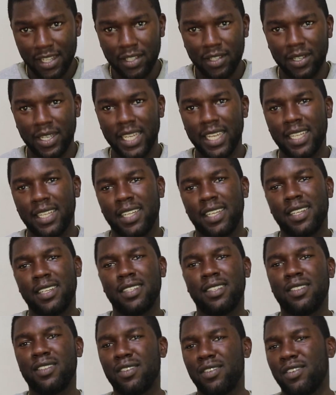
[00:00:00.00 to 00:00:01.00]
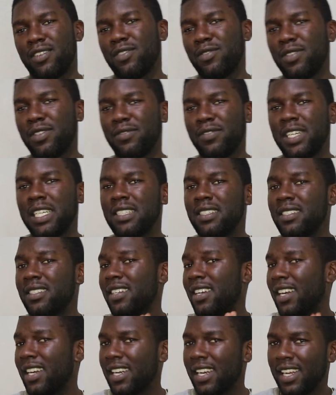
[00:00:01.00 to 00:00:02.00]
to get into university
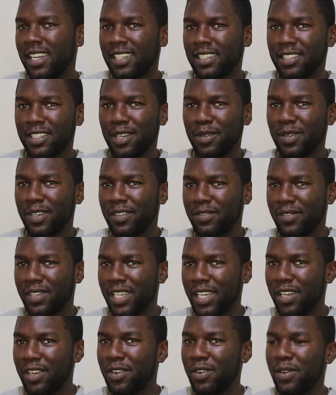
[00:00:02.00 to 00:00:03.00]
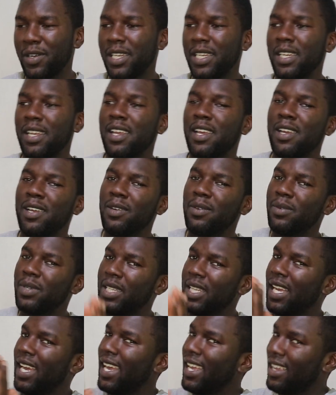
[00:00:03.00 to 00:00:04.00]
or college or wherever you're going
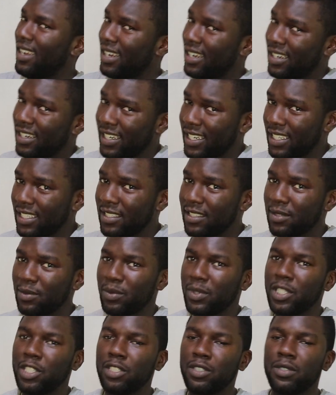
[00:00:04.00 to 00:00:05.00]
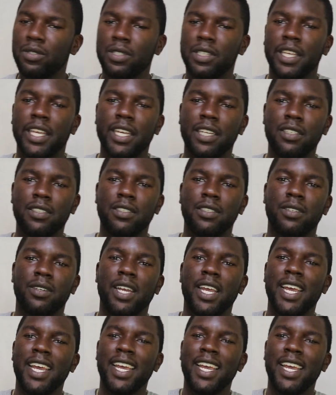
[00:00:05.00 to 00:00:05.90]
with higher grades, which could get you